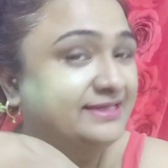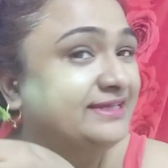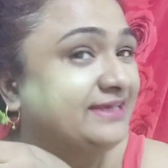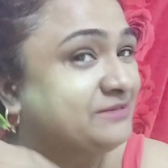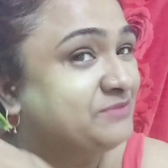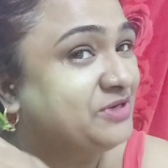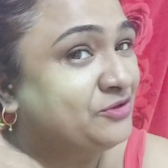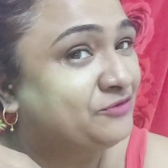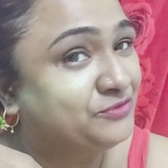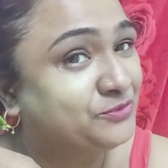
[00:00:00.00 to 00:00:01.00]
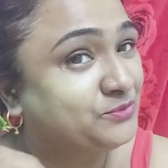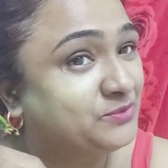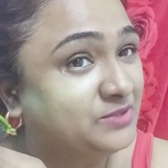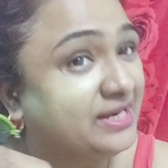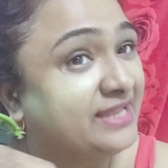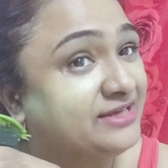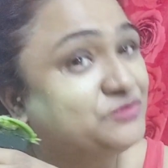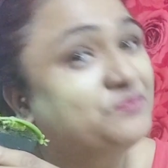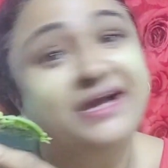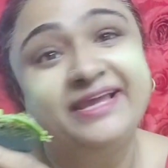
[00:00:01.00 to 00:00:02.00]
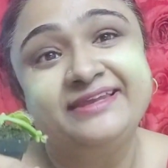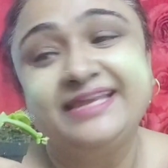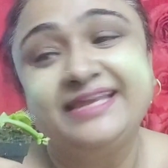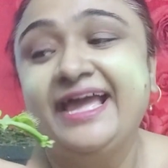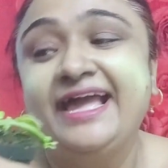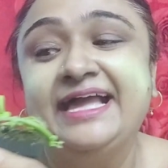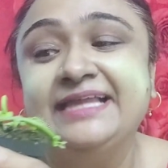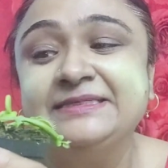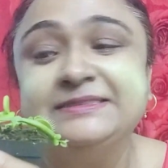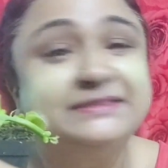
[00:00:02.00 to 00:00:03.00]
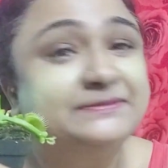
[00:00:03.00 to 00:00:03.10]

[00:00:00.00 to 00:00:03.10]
let me know if you would like to buy it and